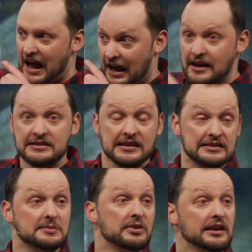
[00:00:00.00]
And I said
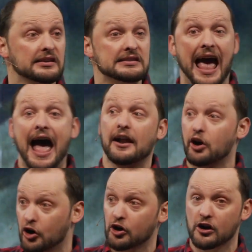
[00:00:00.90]
some things at
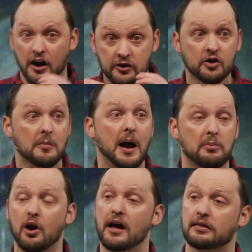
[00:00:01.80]
her under my
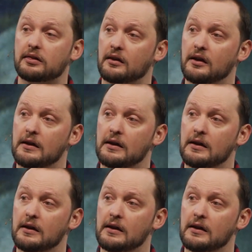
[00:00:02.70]
breath.